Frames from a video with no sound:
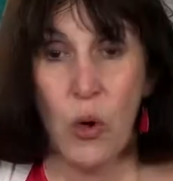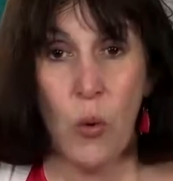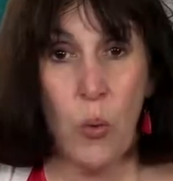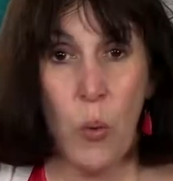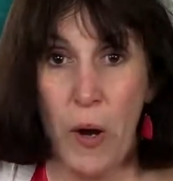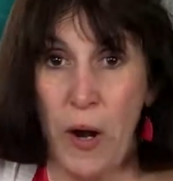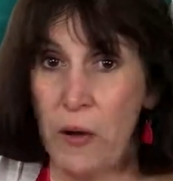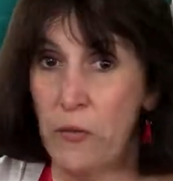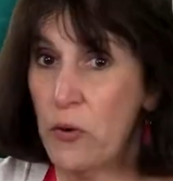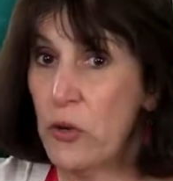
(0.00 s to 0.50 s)

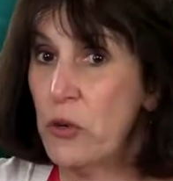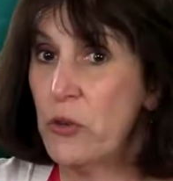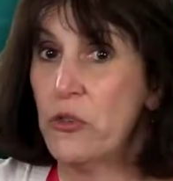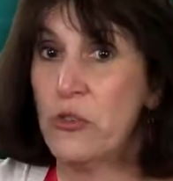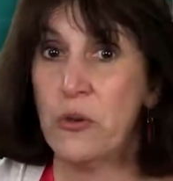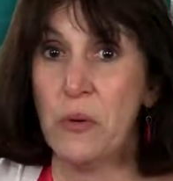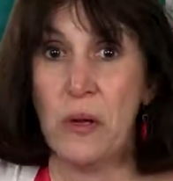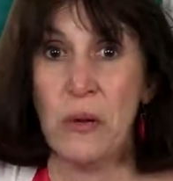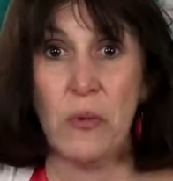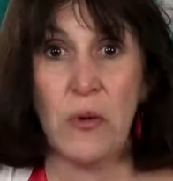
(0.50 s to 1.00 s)
whatever you're
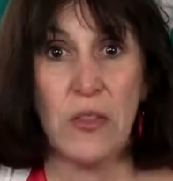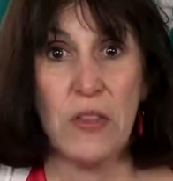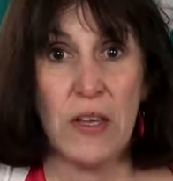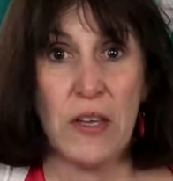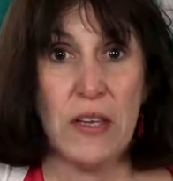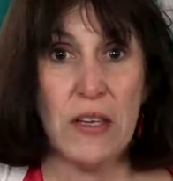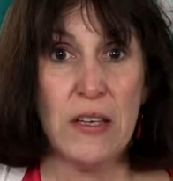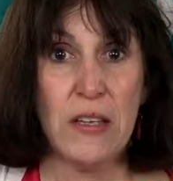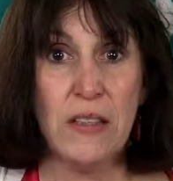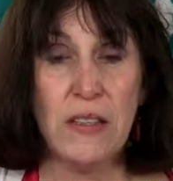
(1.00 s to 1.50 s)
doing with the
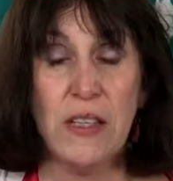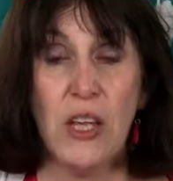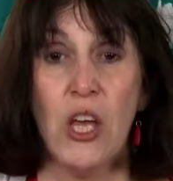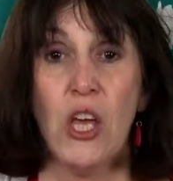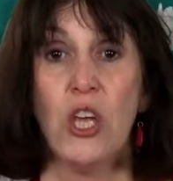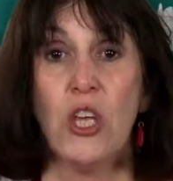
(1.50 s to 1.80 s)
kids,